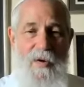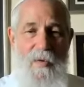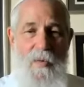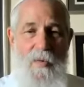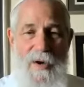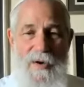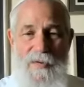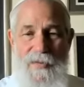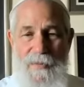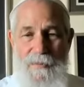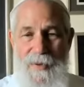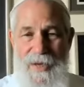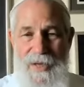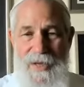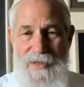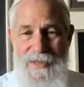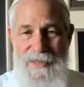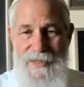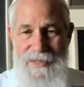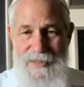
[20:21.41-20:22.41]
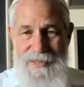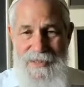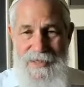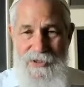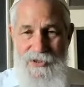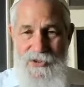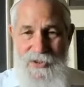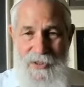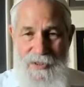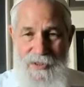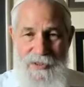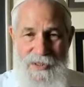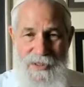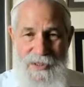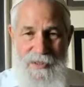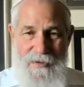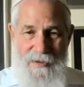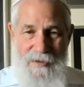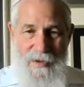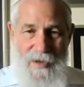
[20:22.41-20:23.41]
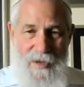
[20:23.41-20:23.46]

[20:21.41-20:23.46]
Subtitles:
one of the biggest teachings